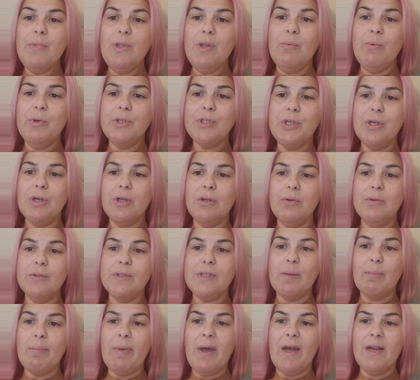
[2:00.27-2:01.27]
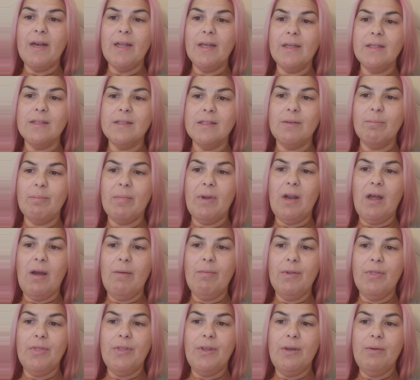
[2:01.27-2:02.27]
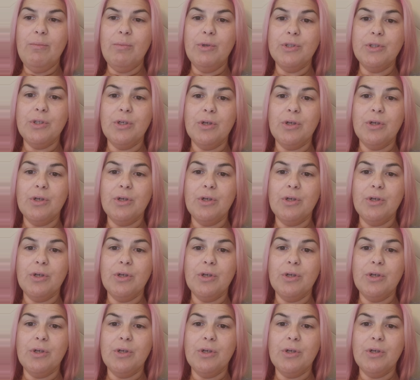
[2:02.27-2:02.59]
which includes hepatic encephalopathy, which